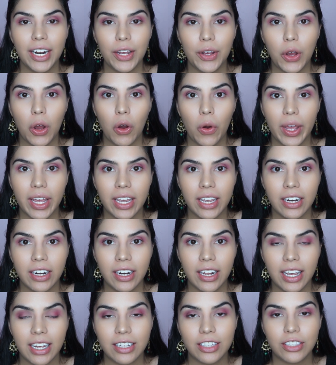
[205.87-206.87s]
going to go
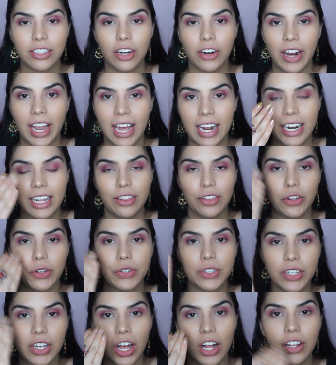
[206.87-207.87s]
in and start adding those
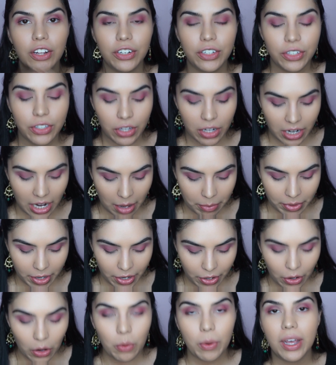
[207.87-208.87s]
colors. So now I'm
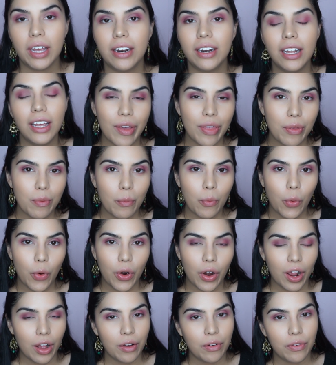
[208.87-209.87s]
going to go in with more
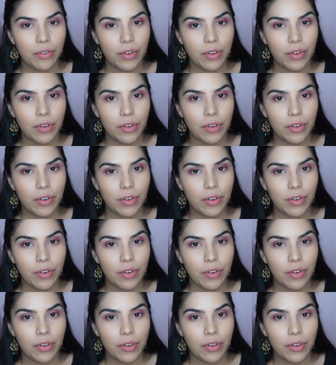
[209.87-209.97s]
of